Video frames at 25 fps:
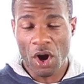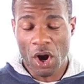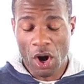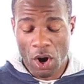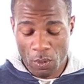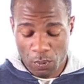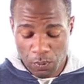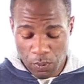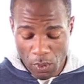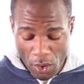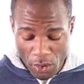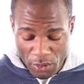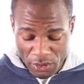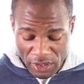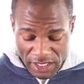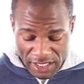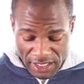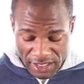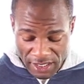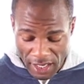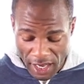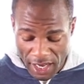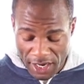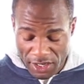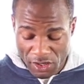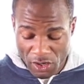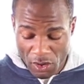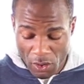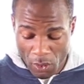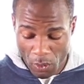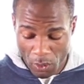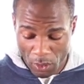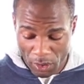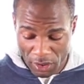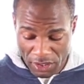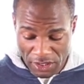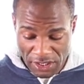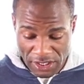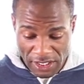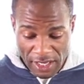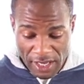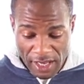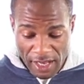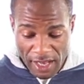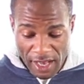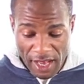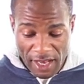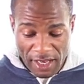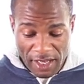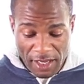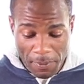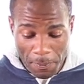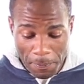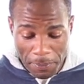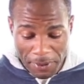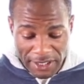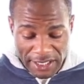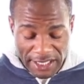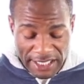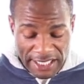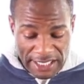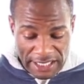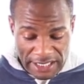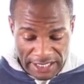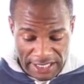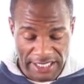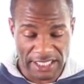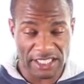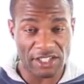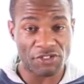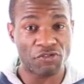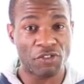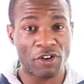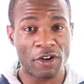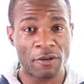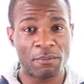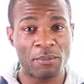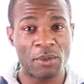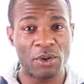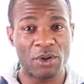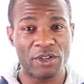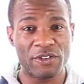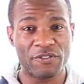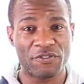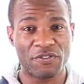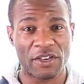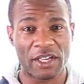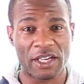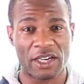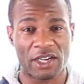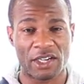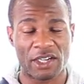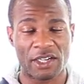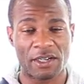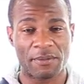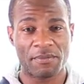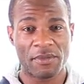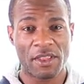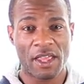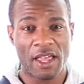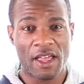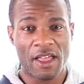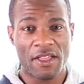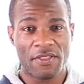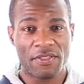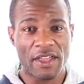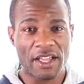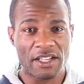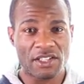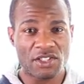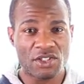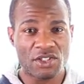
Aronian uncorked a completely different move here that